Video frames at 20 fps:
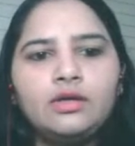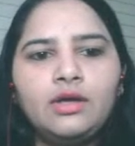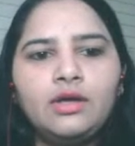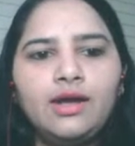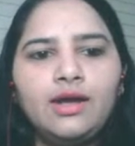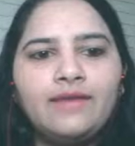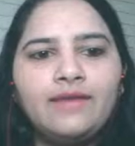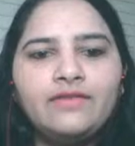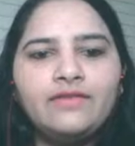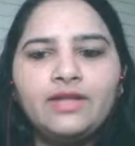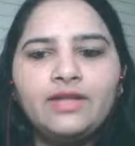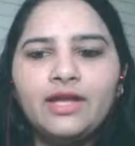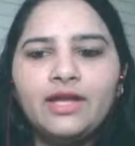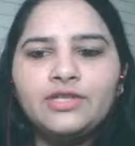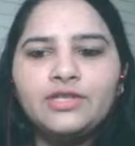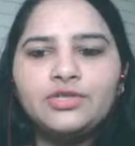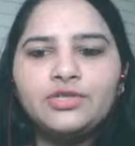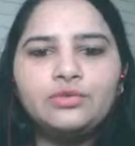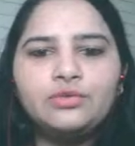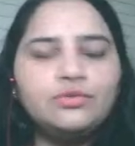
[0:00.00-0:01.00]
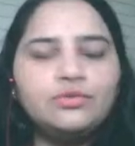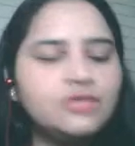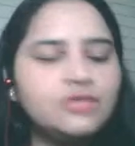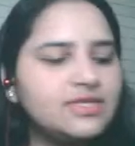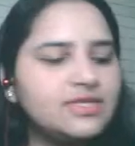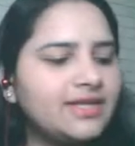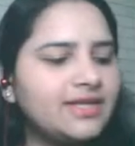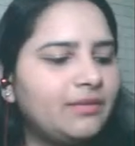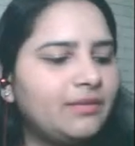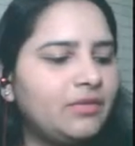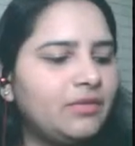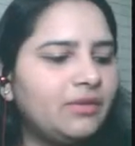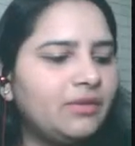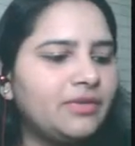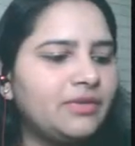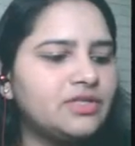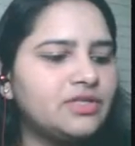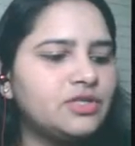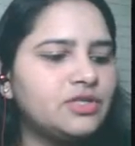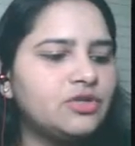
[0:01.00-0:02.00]
Yeah, I will add you. Just send
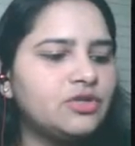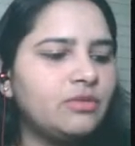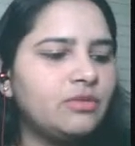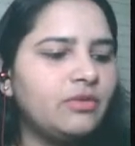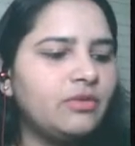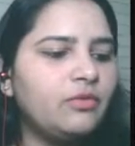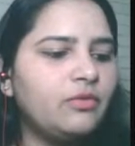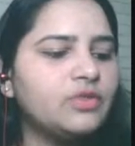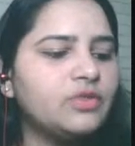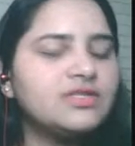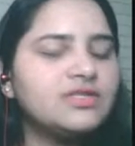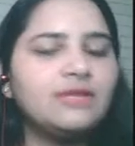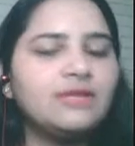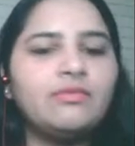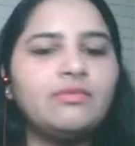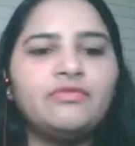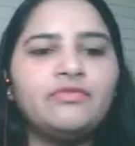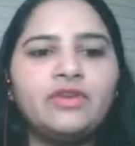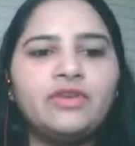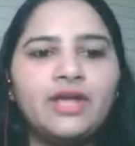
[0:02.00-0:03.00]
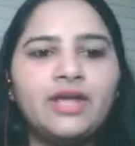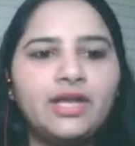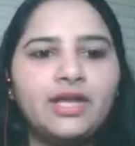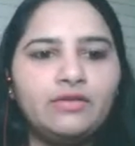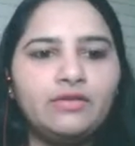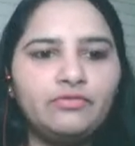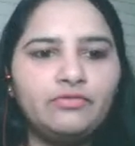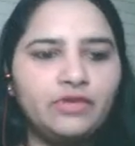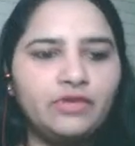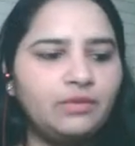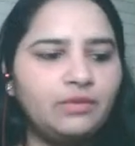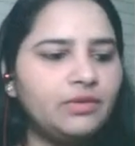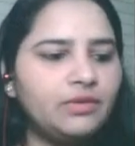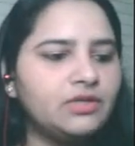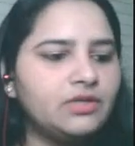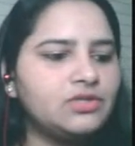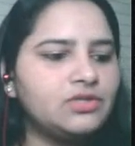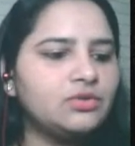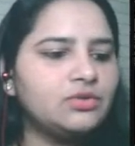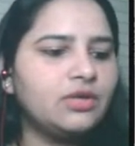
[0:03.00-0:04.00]
me a message on my WhatsApp after getting free
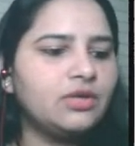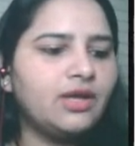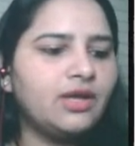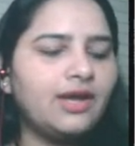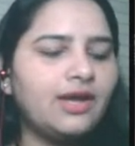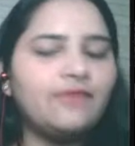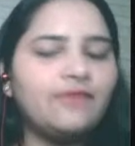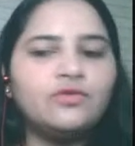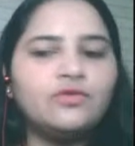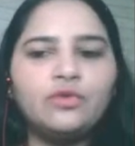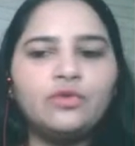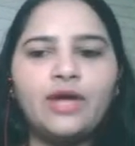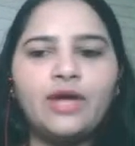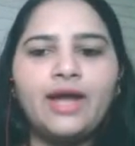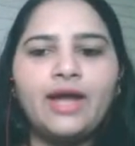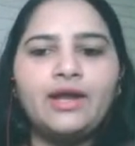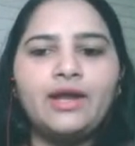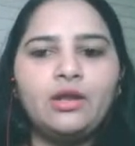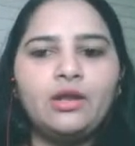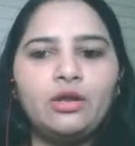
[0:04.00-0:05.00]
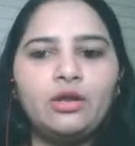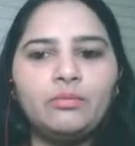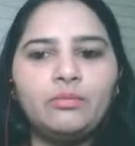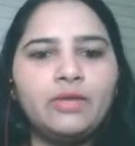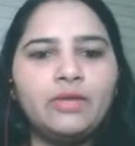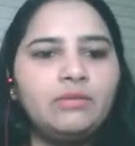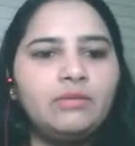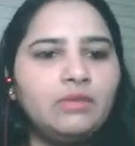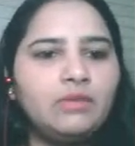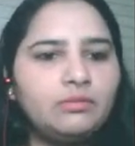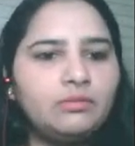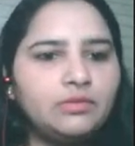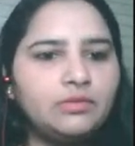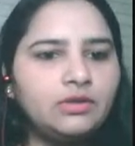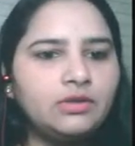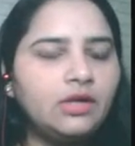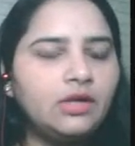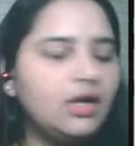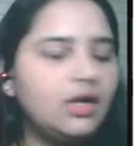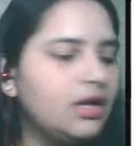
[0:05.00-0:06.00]
because today I have to add a lot many
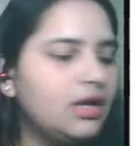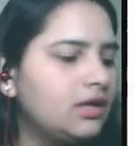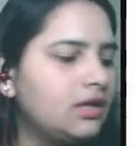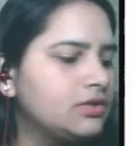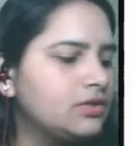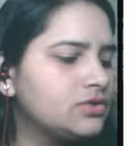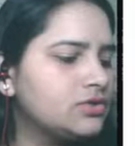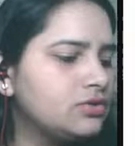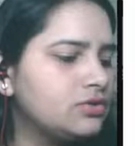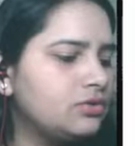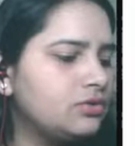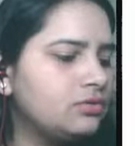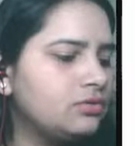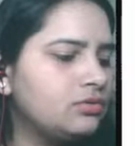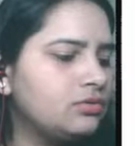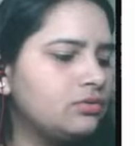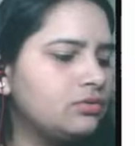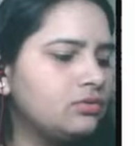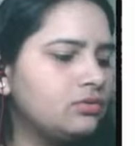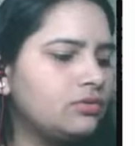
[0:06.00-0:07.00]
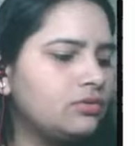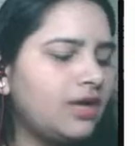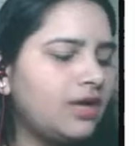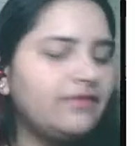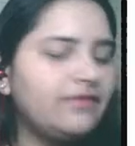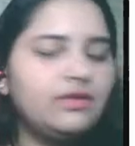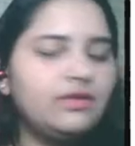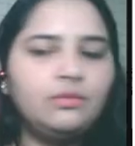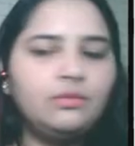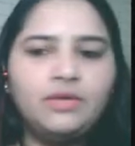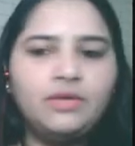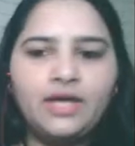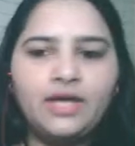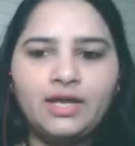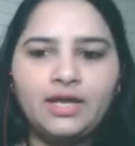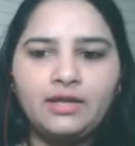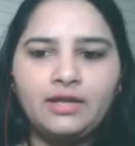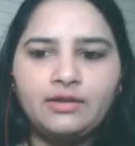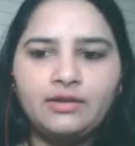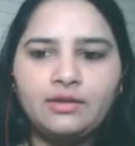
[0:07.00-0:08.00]
people. So I will
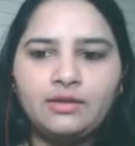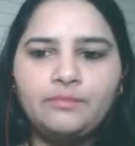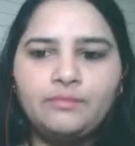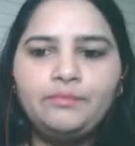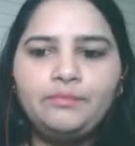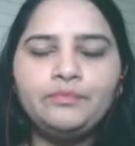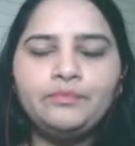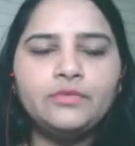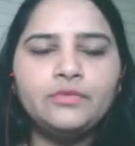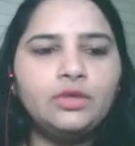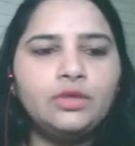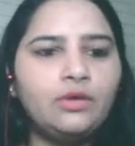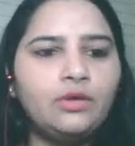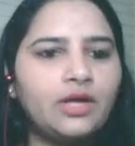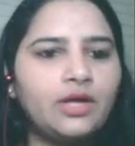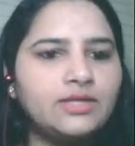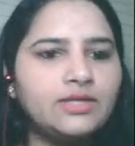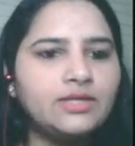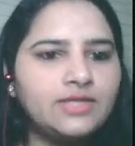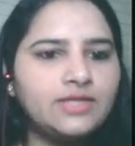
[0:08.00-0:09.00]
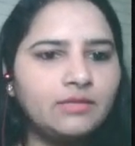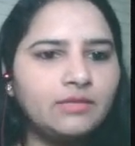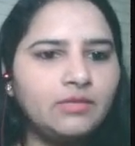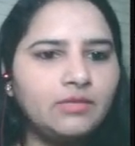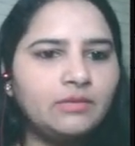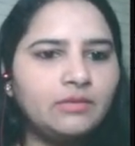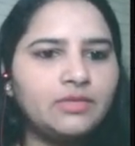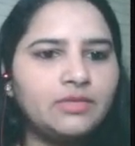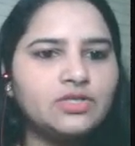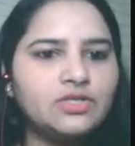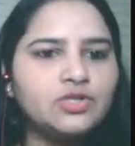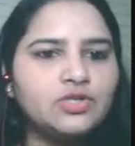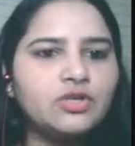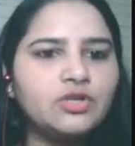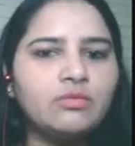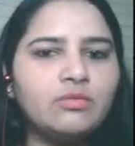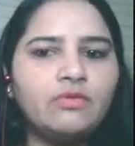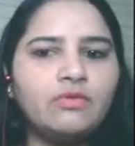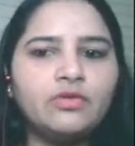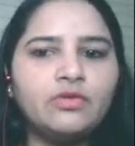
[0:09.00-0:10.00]
be adding them. You can send me a
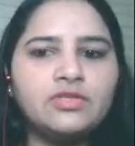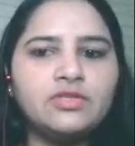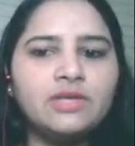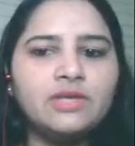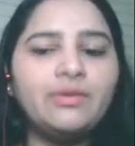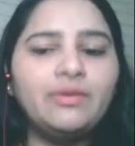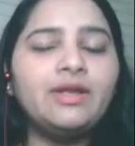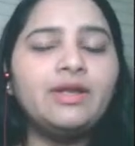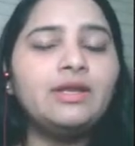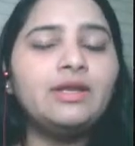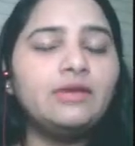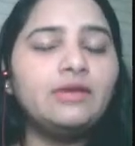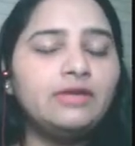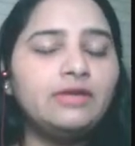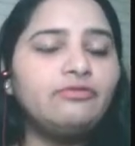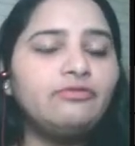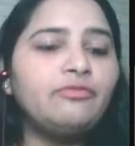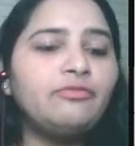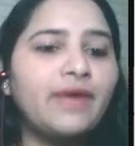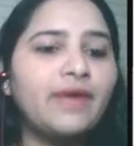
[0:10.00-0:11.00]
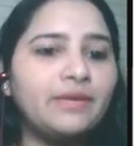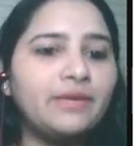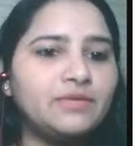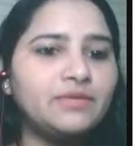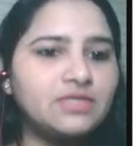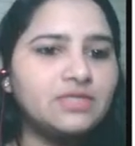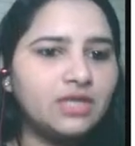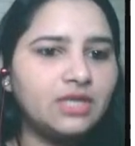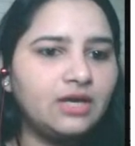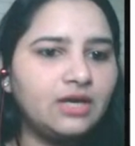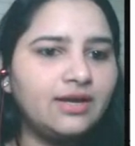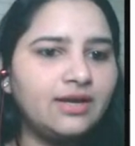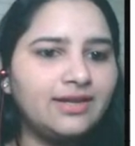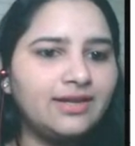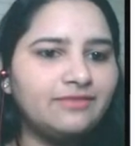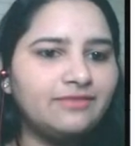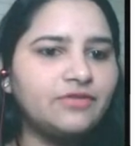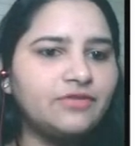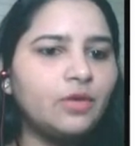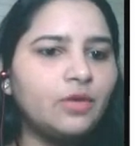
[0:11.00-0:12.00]
message on my WhatsApp, and if by mistake I
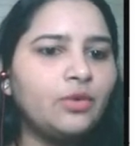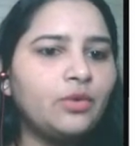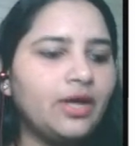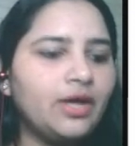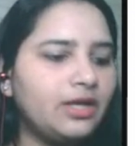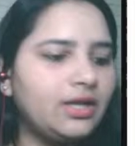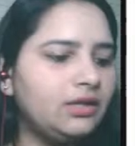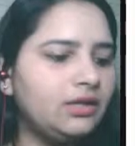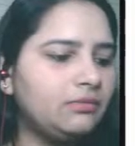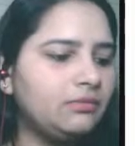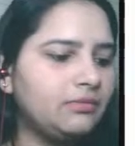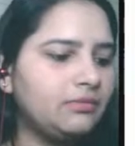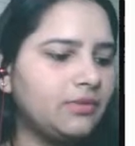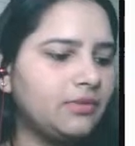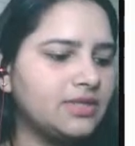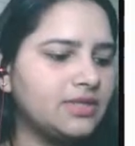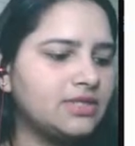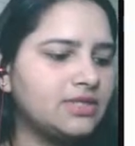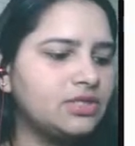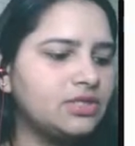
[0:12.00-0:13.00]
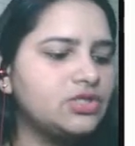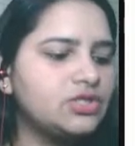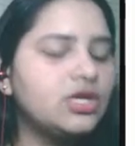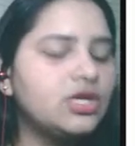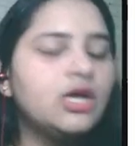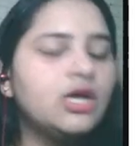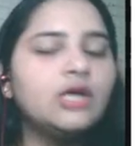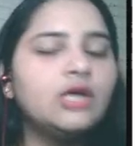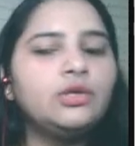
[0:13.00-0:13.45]
left out any message,